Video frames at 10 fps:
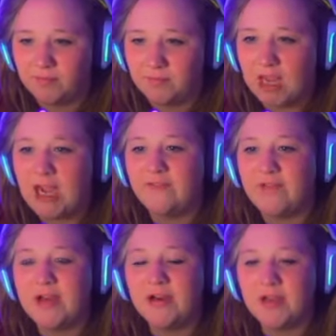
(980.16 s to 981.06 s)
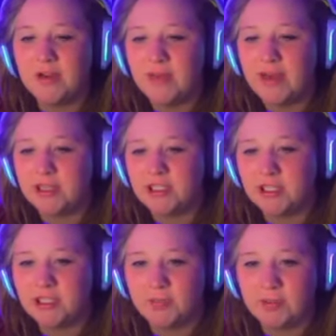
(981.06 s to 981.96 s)
I found them. I
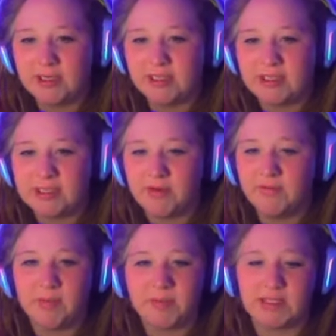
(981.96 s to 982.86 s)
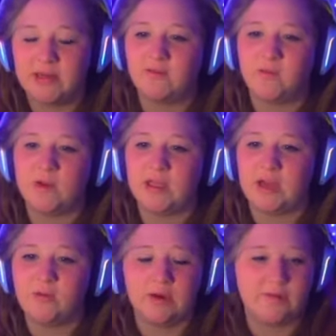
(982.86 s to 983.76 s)
charge up prices 75% from what I
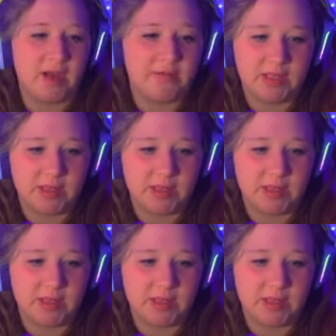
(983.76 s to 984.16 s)
would have got for them.